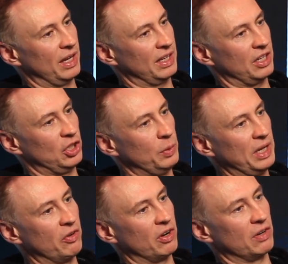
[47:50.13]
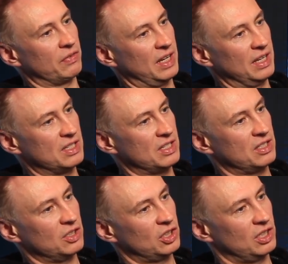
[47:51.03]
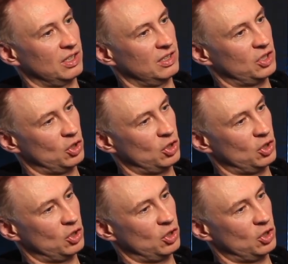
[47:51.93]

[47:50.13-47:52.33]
like a new era of kids to